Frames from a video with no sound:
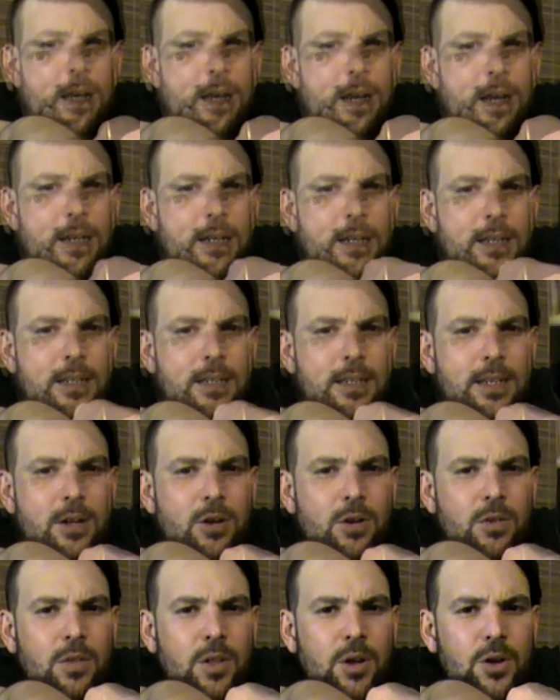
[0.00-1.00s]
It did sit
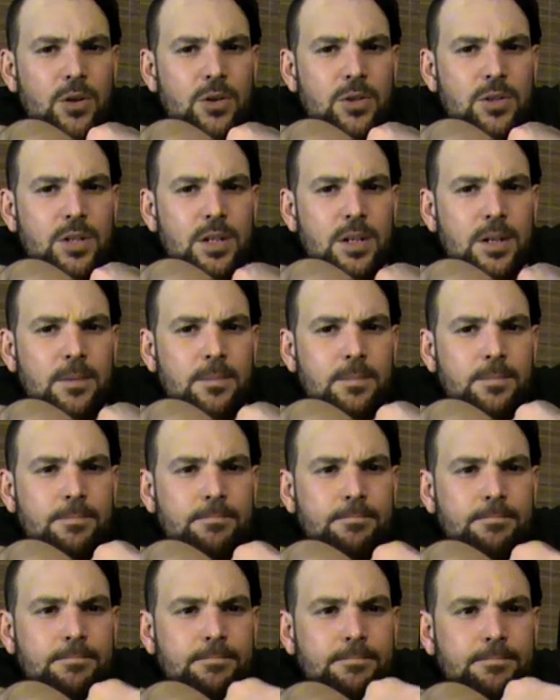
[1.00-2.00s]
on those
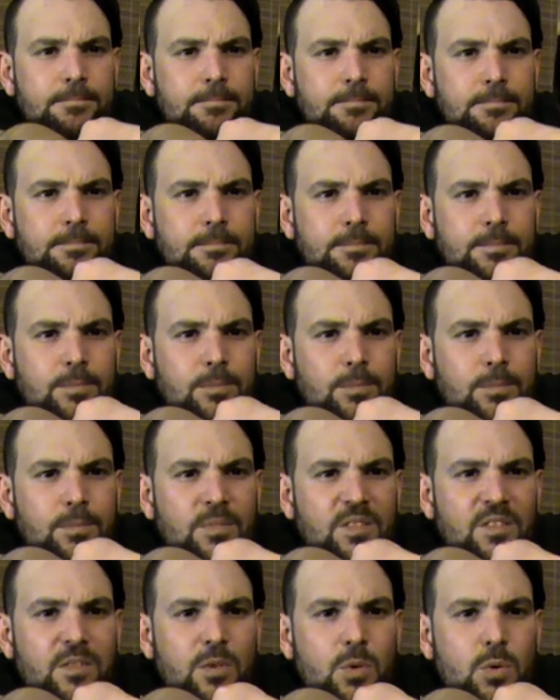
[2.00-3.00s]

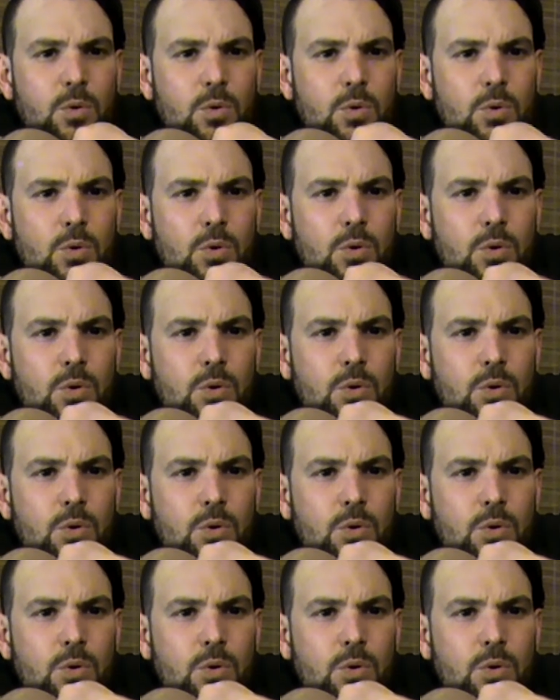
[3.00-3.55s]
for,